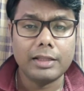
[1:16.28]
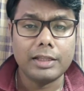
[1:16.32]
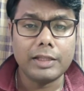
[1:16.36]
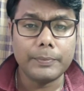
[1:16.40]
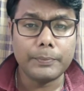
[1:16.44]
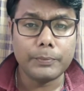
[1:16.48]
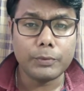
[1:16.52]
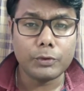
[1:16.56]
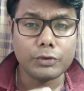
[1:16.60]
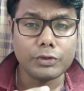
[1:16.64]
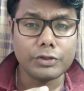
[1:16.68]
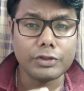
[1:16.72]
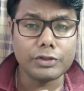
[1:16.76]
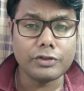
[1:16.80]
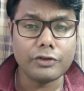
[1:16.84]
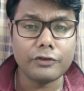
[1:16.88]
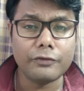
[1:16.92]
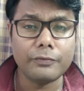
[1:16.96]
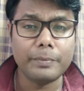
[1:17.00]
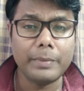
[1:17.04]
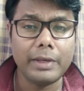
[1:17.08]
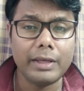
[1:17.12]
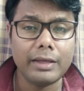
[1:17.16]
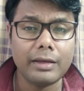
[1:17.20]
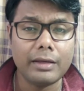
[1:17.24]
The process
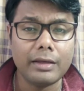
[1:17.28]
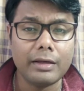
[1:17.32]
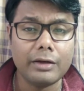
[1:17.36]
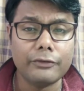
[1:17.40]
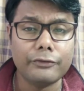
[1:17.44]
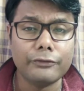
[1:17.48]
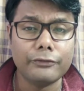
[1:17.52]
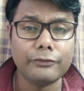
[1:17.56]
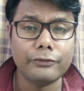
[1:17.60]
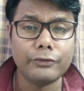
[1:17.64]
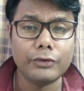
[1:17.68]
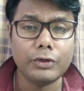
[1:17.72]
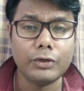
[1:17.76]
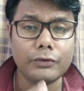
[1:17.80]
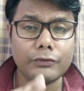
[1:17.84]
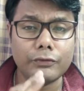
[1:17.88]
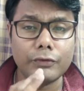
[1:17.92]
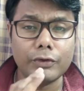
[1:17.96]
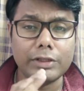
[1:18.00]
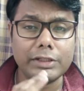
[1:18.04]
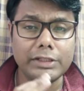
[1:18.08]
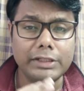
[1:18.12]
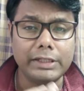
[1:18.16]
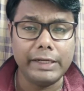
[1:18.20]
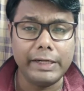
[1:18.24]
of making a
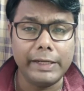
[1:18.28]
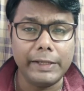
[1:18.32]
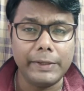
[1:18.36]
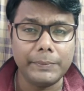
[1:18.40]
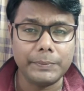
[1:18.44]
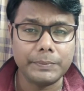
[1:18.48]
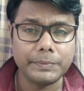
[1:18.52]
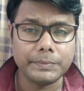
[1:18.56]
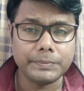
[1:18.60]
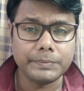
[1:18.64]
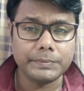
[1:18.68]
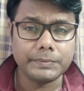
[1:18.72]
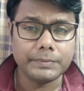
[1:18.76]
fruitful GD.